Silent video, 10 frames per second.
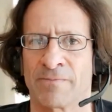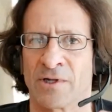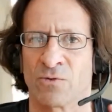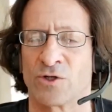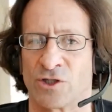
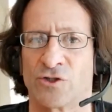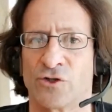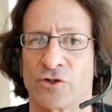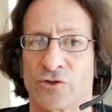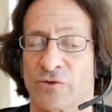which is
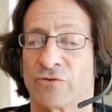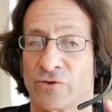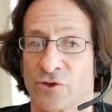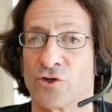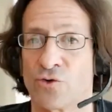useful for
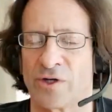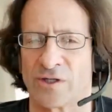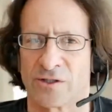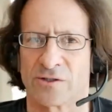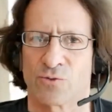2
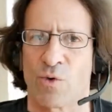reasons.